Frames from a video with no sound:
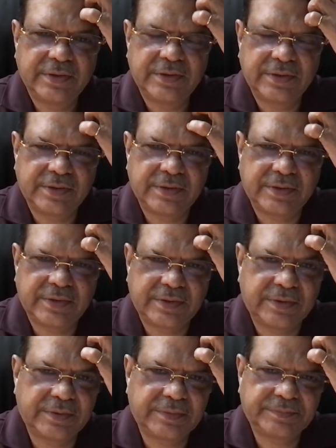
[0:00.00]

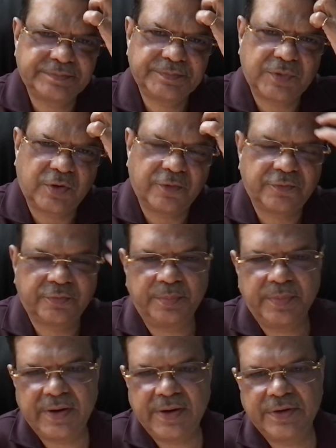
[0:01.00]
of
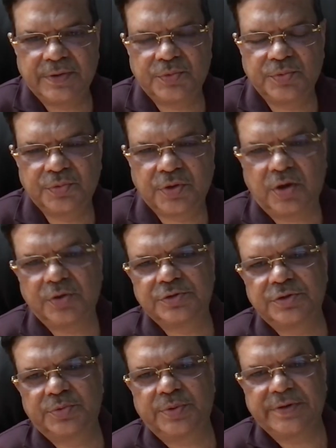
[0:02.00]
May
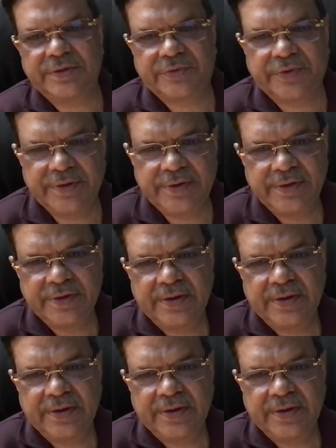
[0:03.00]
2023,